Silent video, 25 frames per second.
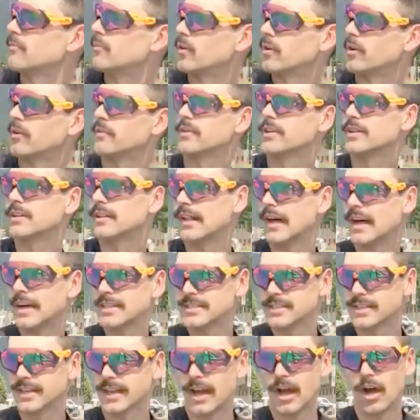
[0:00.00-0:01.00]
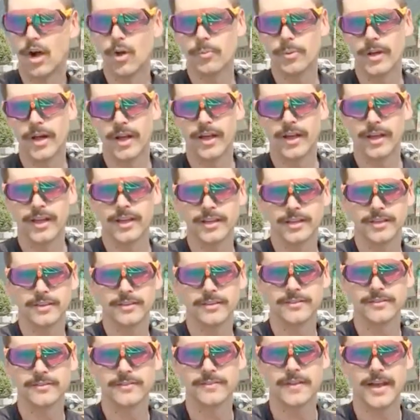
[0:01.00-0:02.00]
more of the classic
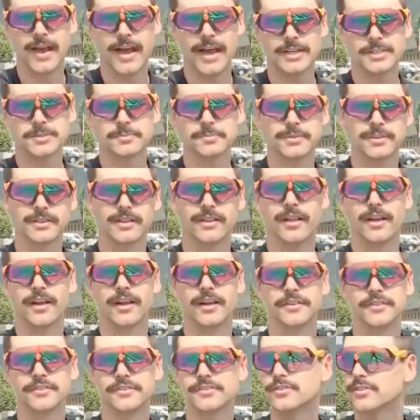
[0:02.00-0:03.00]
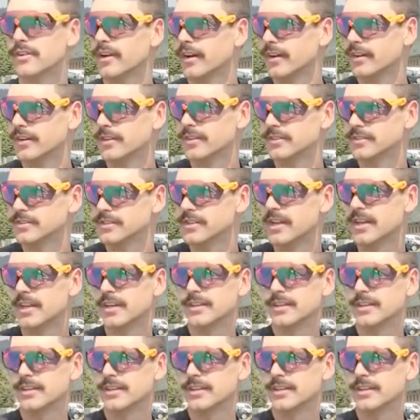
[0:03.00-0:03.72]
alpine, aspen lined trails.